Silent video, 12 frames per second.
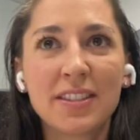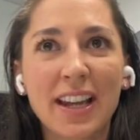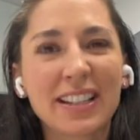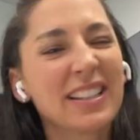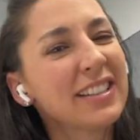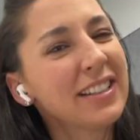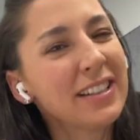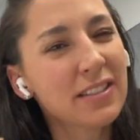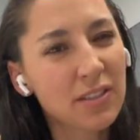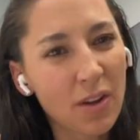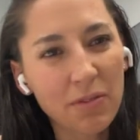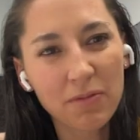technically
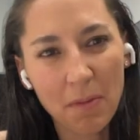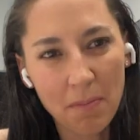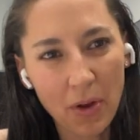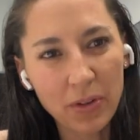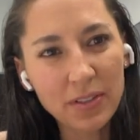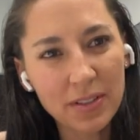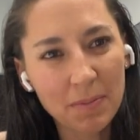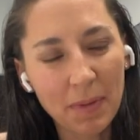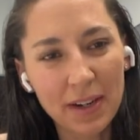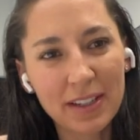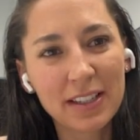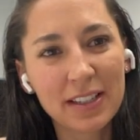it's not remote,
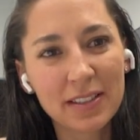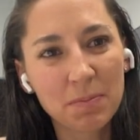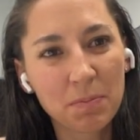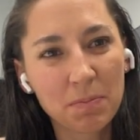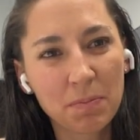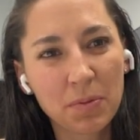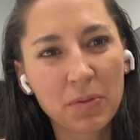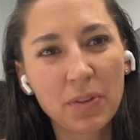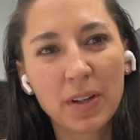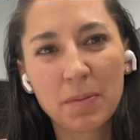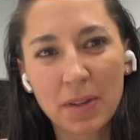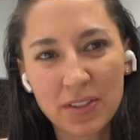but it is
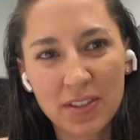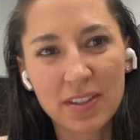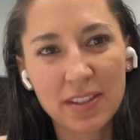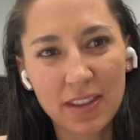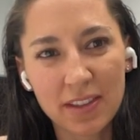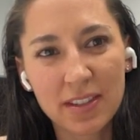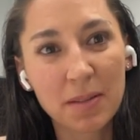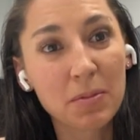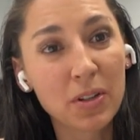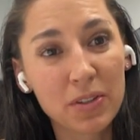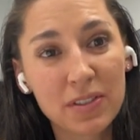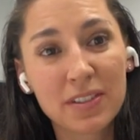pretty much the southern tip
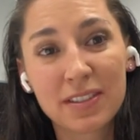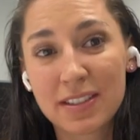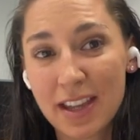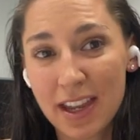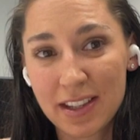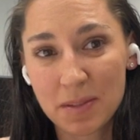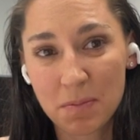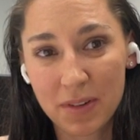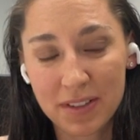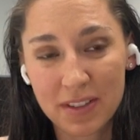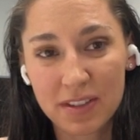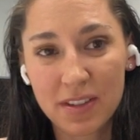closest to
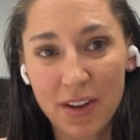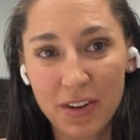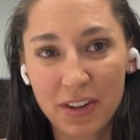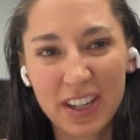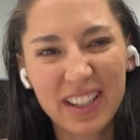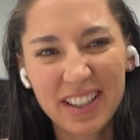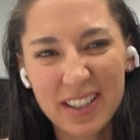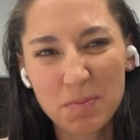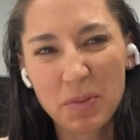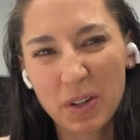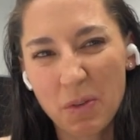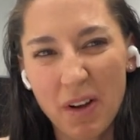Esperance. So it's
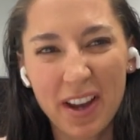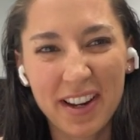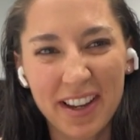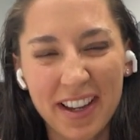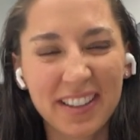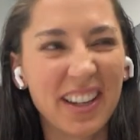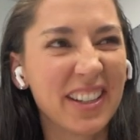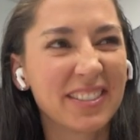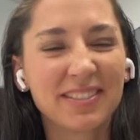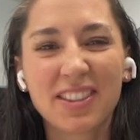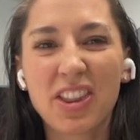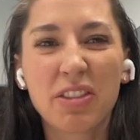pretty quiet. I had like
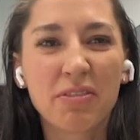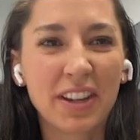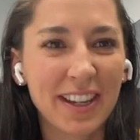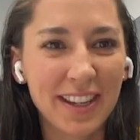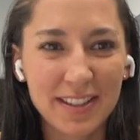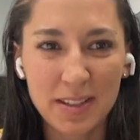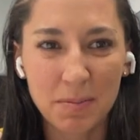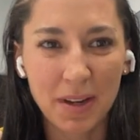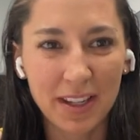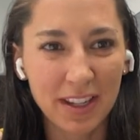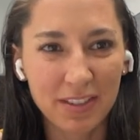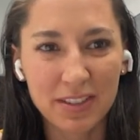three kids in
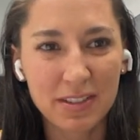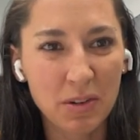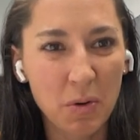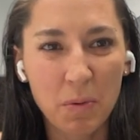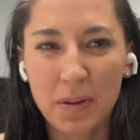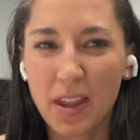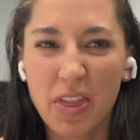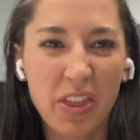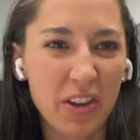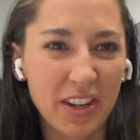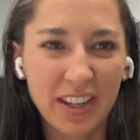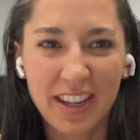my year at school. We had
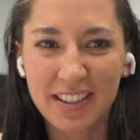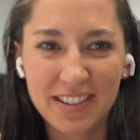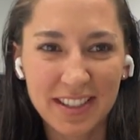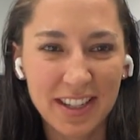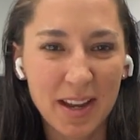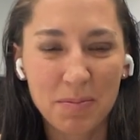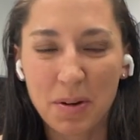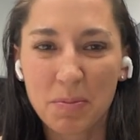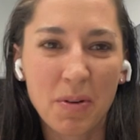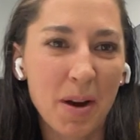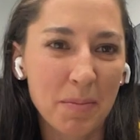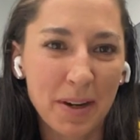30 kids in our
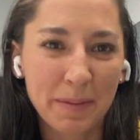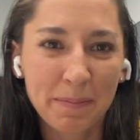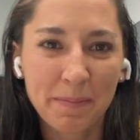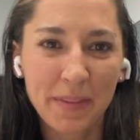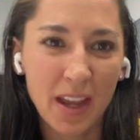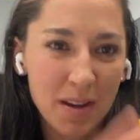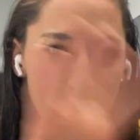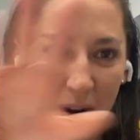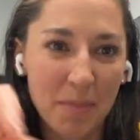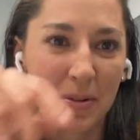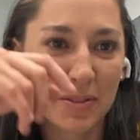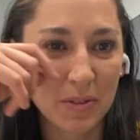pre-primary, uh,
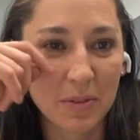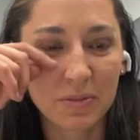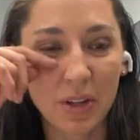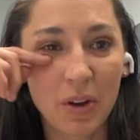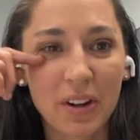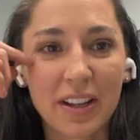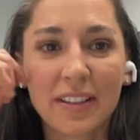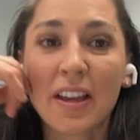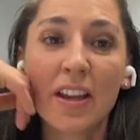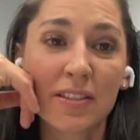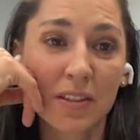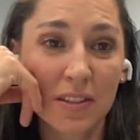primary school wow. totally.
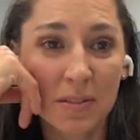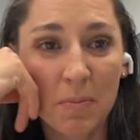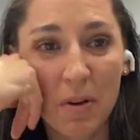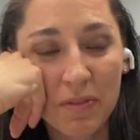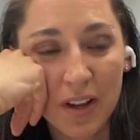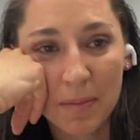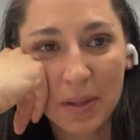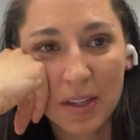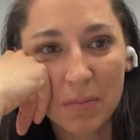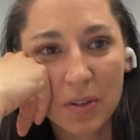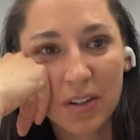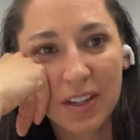So the a small farming
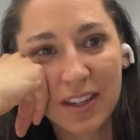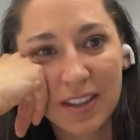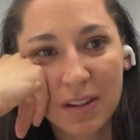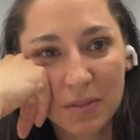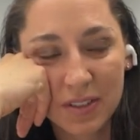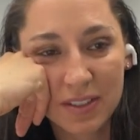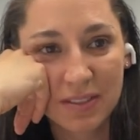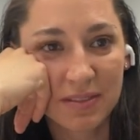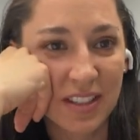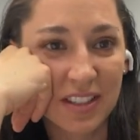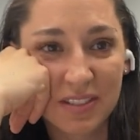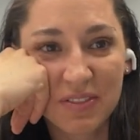community that was,
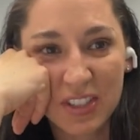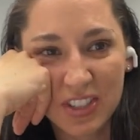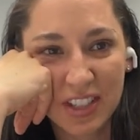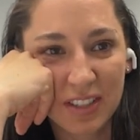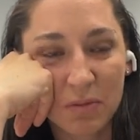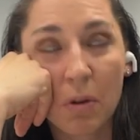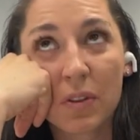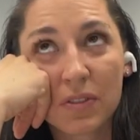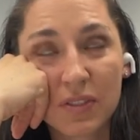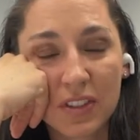that's fishing, was